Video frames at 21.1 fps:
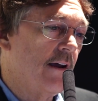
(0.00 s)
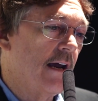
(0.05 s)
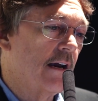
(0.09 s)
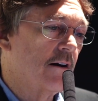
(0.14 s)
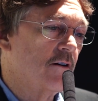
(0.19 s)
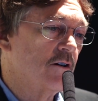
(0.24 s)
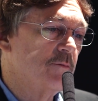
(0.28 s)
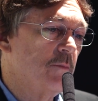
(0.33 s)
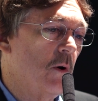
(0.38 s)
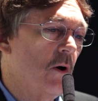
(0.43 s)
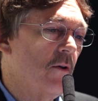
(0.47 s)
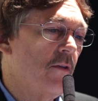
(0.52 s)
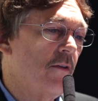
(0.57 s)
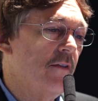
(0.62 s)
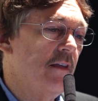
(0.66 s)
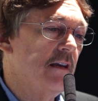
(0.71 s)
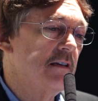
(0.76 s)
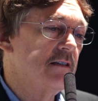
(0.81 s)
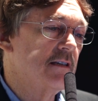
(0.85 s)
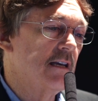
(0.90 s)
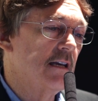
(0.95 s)
factors both
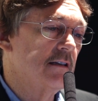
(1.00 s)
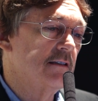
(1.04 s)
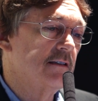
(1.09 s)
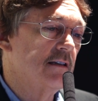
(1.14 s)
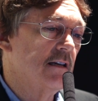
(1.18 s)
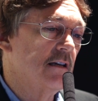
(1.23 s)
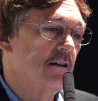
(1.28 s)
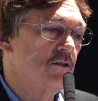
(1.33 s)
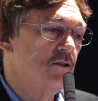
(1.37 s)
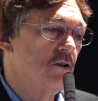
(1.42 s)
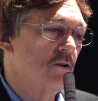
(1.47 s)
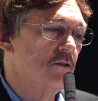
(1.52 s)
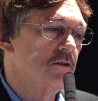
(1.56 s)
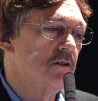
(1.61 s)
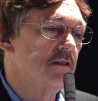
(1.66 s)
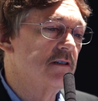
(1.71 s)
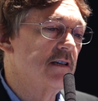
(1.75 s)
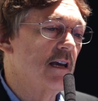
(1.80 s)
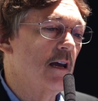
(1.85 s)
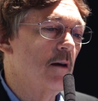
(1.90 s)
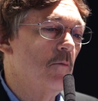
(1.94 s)
of these things in
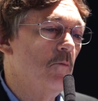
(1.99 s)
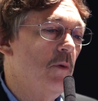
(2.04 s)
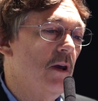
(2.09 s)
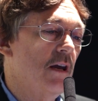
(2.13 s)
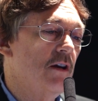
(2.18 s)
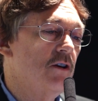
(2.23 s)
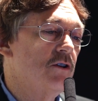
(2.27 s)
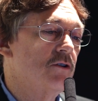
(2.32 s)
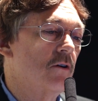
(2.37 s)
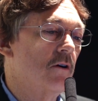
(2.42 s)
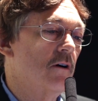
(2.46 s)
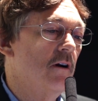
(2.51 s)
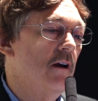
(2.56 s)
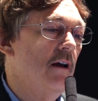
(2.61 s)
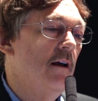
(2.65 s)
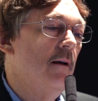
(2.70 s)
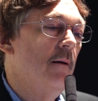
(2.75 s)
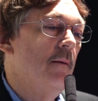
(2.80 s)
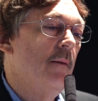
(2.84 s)
shows the same picture.